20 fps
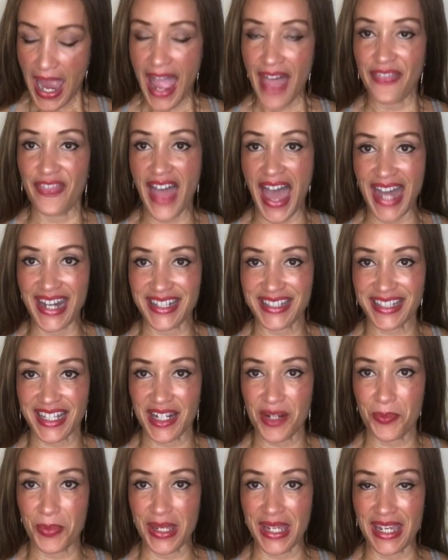And that is going
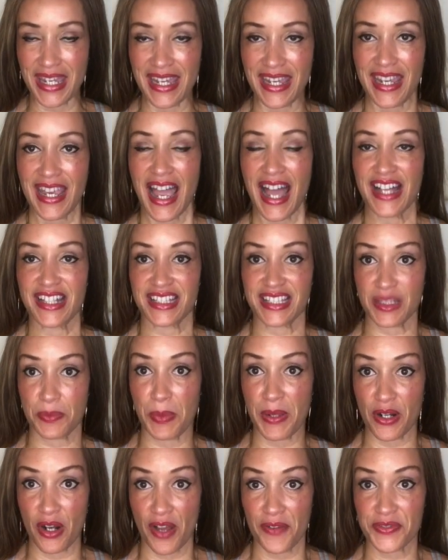to be a
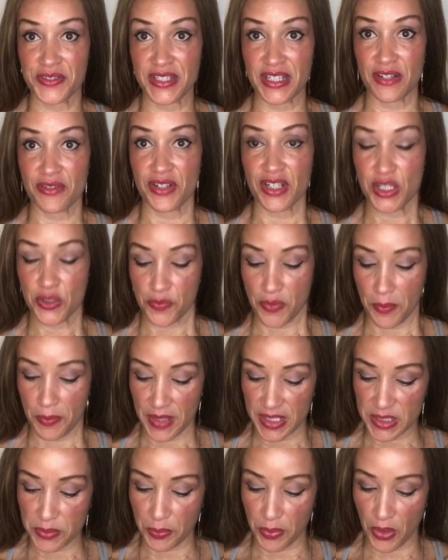spin-off series from
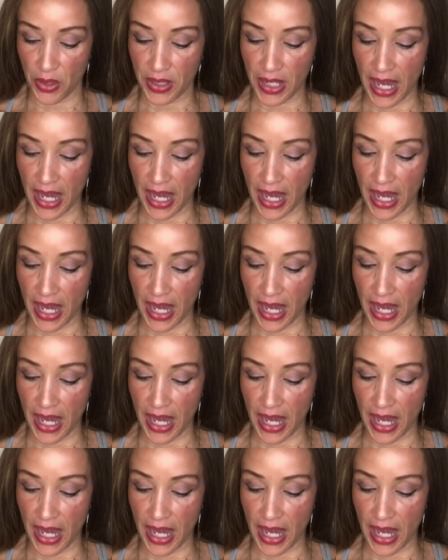this book.